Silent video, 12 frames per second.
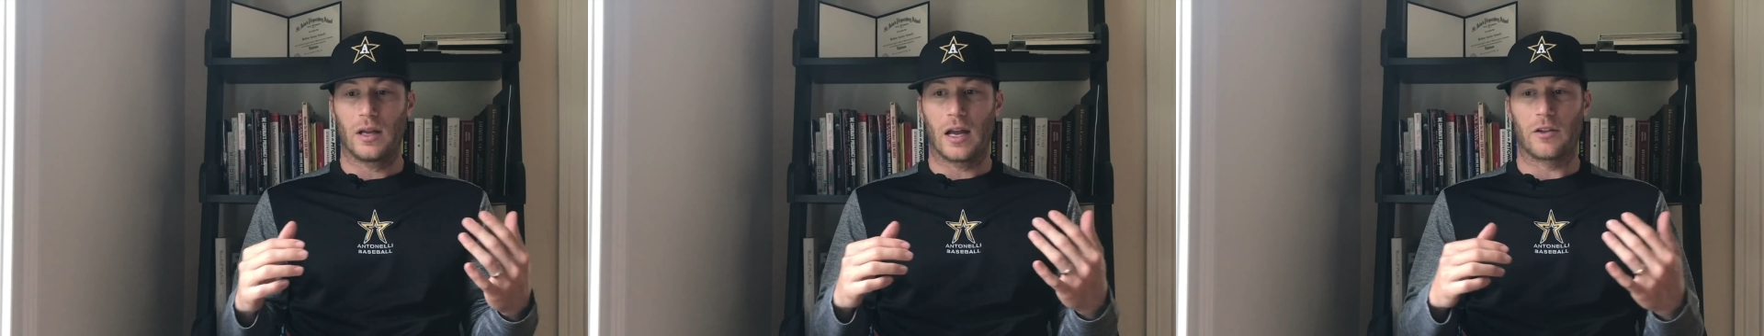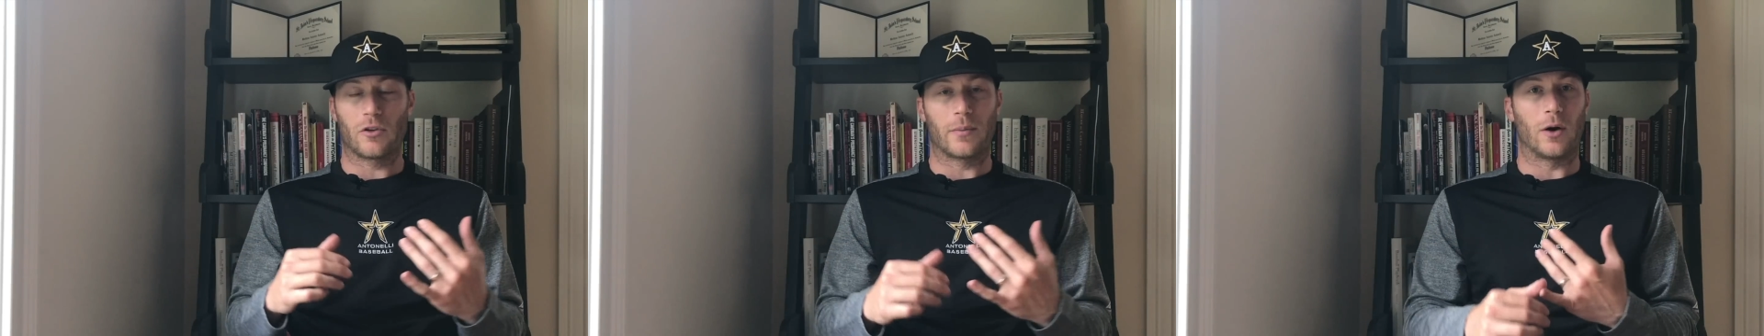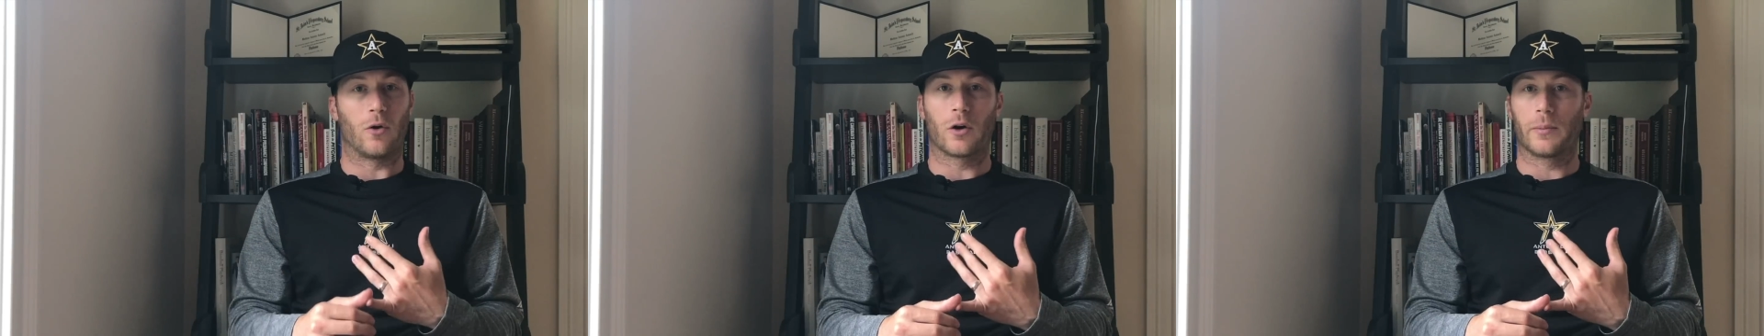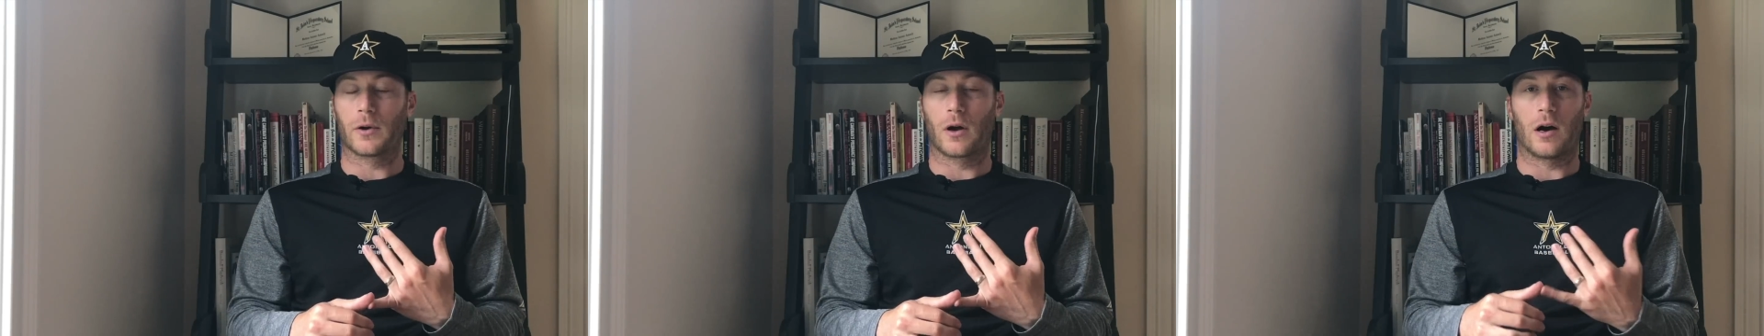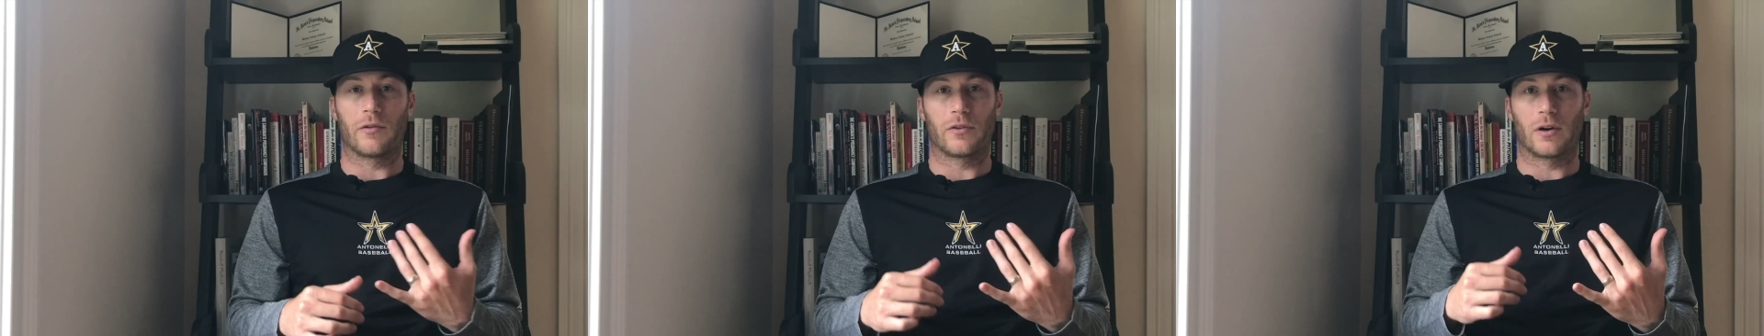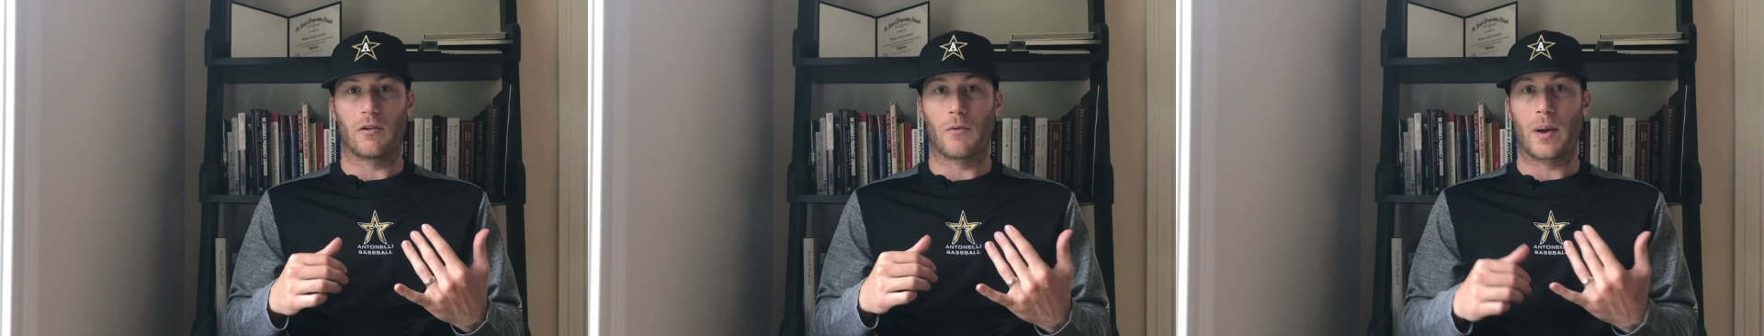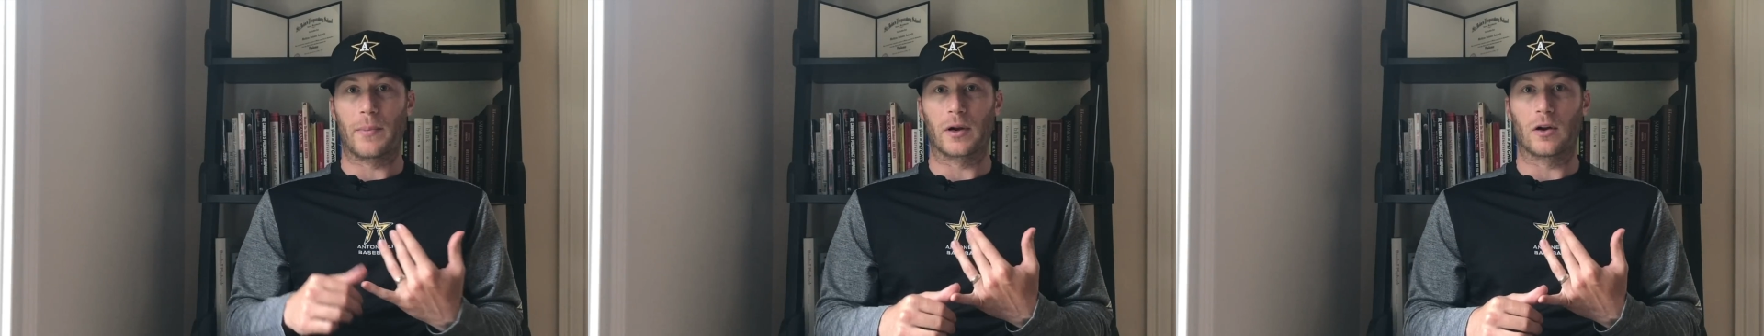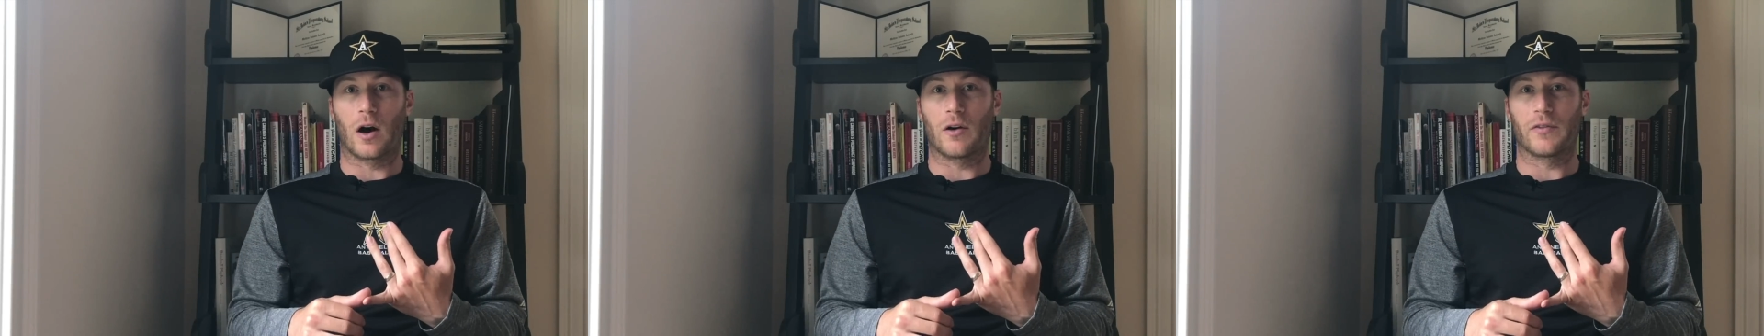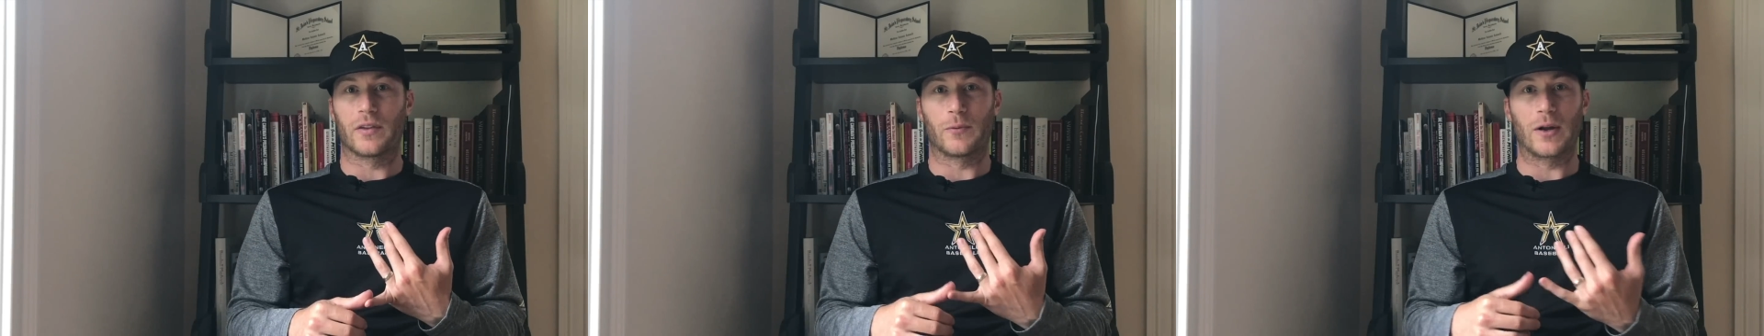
and so I'm a horrible golfer. I remember golfing.